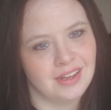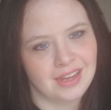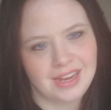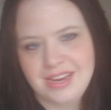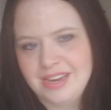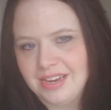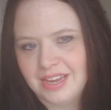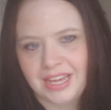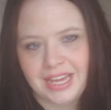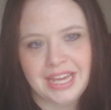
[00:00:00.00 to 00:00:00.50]

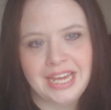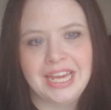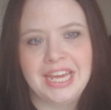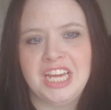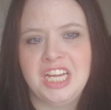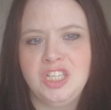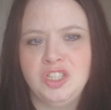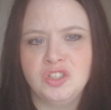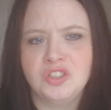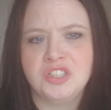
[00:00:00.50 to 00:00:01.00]

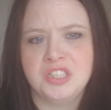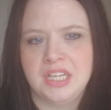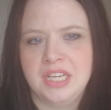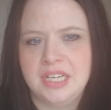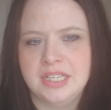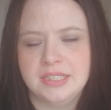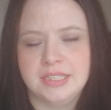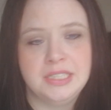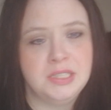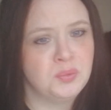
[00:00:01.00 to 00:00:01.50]
He just
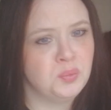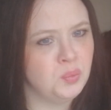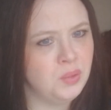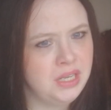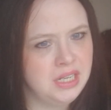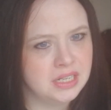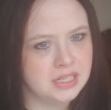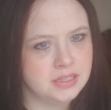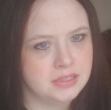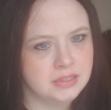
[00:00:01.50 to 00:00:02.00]
hears it's
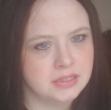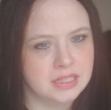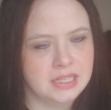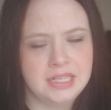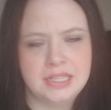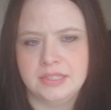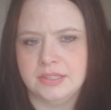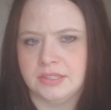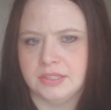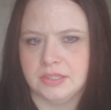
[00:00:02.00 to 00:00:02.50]
weird,
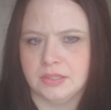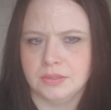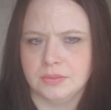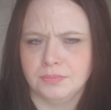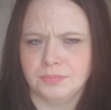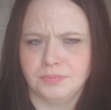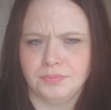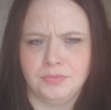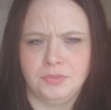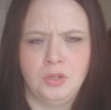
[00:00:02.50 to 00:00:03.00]
it's
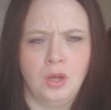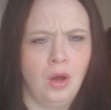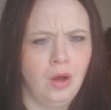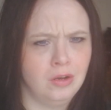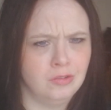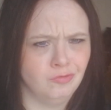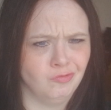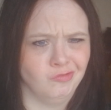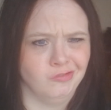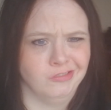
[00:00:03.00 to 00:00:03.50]

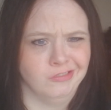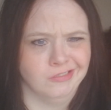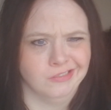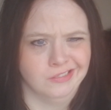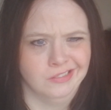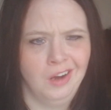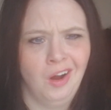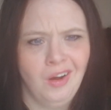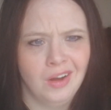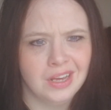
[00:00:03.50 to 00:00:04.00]
not
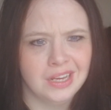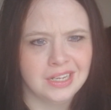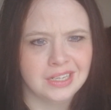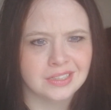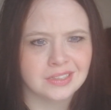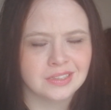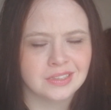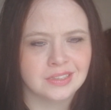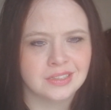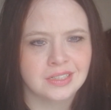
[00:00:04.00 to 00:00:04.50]

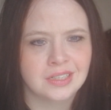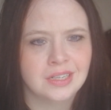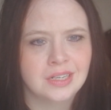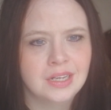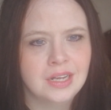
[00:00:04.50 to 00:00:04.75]
right.